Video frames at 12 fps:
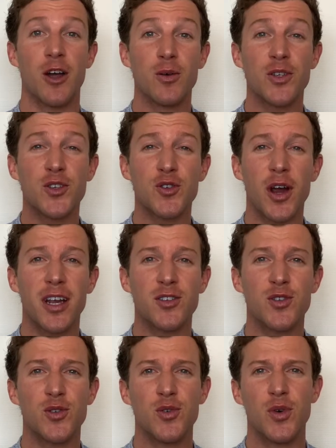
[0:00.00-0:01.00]
always try
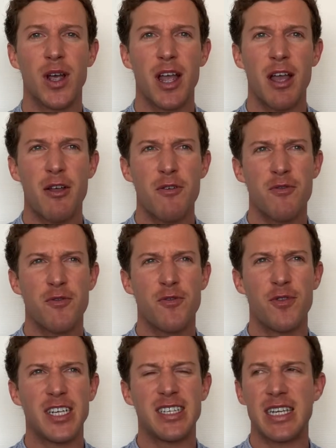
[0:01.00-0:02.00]
to
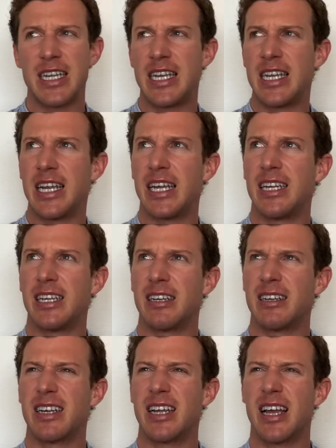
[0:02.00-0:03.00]
fit in and
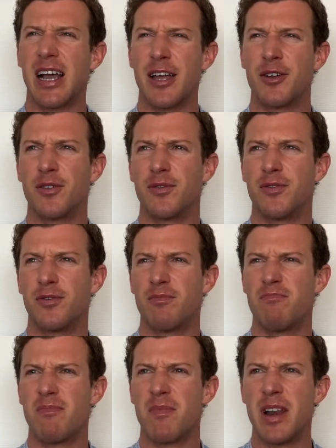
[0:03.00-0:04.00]
kind of
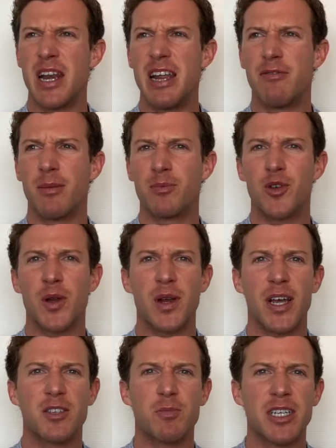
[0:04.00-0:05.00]
live up to the
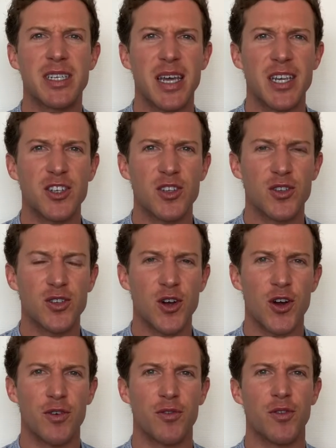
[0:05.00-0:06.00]
expectations
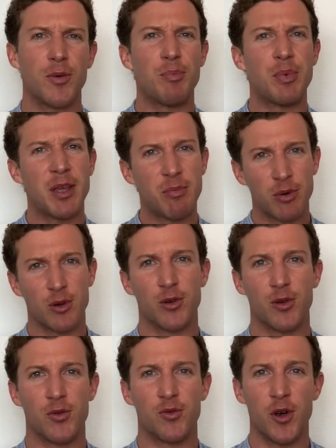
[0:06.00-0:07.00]
of the
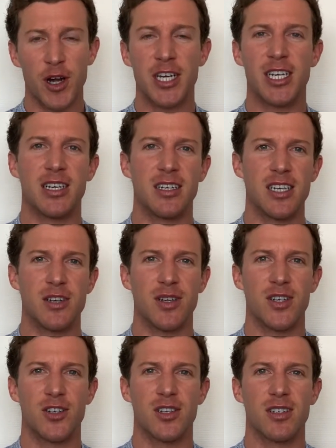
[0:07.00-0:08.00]
people running the
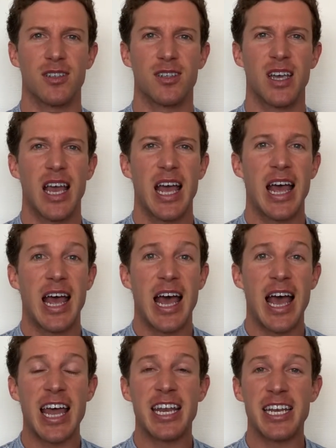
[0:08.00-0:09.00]
auditions,
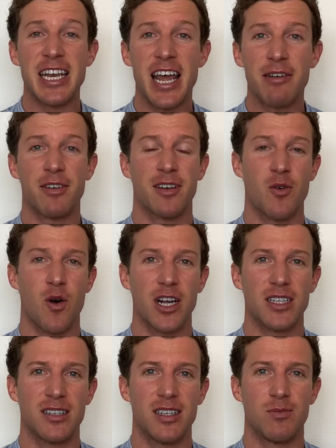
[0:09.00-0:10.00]
and it never
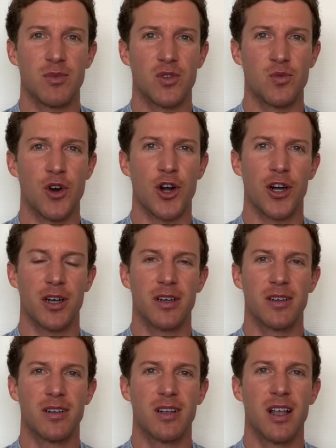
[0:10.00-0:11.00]
quite seemed to work.
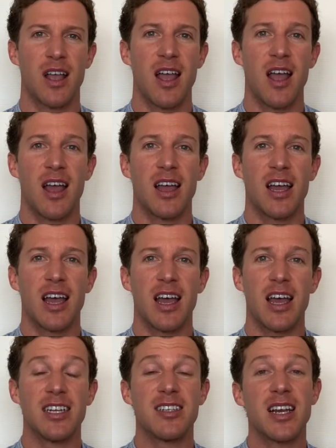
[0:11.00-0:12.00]

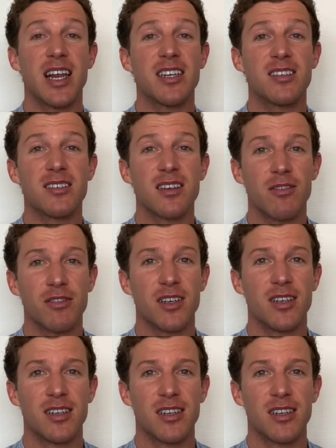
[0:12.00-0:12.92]
Until I discovered